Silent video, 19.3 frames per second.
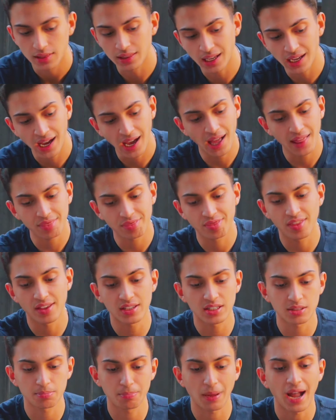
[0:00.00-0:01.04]
they had
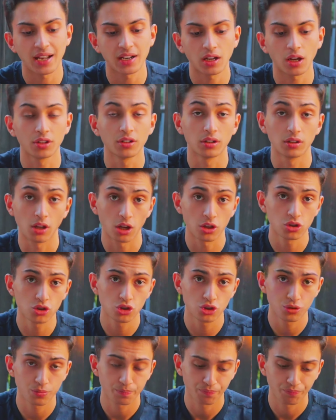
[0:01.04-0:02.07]
this band on the
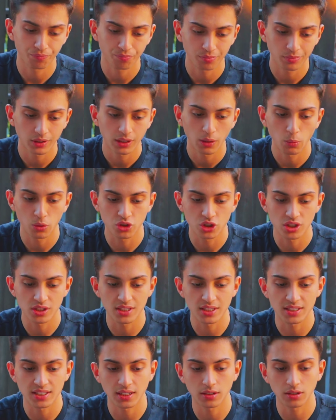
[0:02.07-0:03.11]
launch, which is
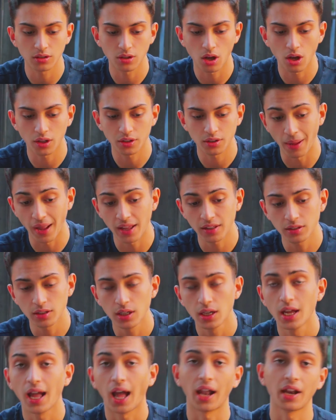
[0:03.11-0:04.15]
the single knot band,
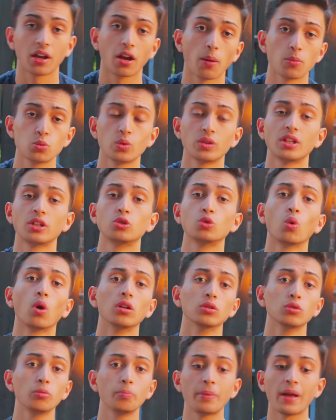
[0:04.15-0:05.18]
and it comes with the
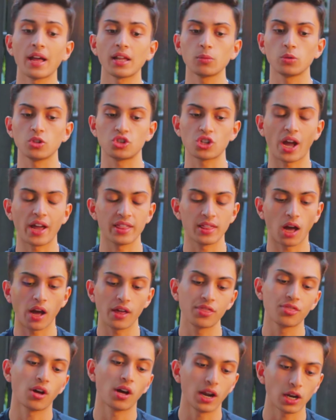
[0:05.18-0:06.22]
dual loop band, which
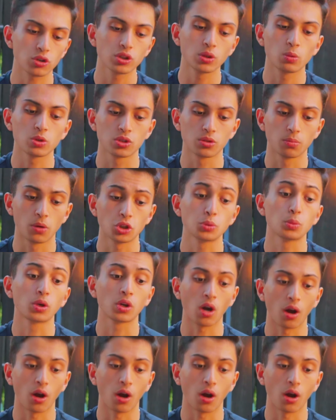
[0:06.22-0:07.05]
I thought actually was much more